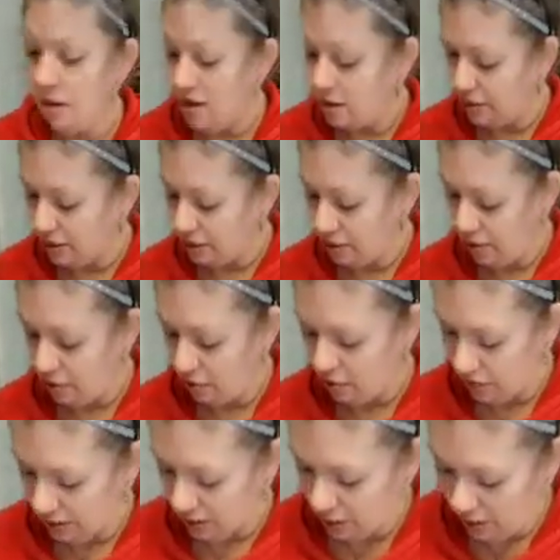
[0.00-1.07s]
So
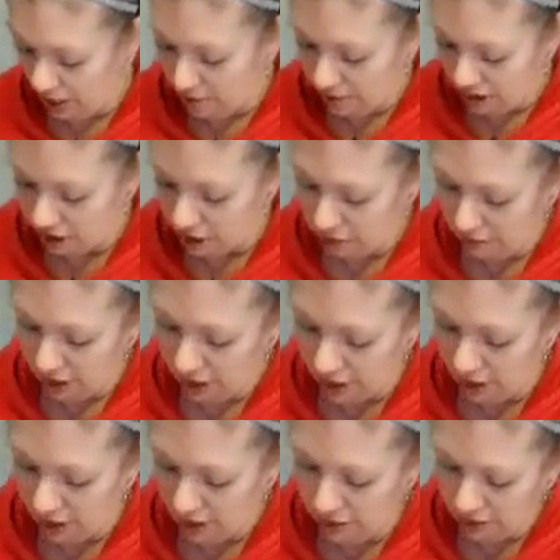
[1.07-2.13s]
that's why I mash it by
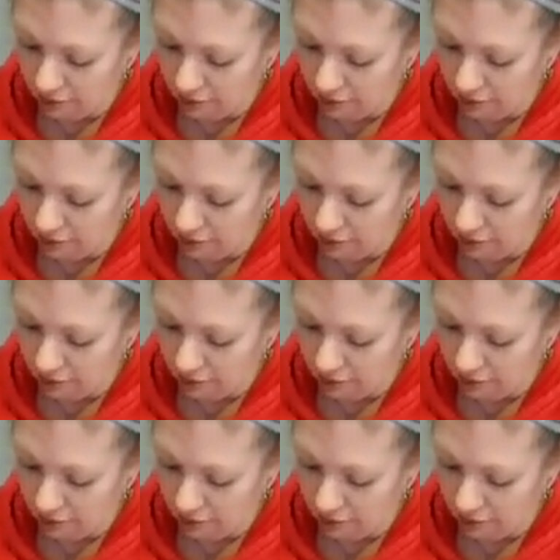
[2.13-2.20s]
hand.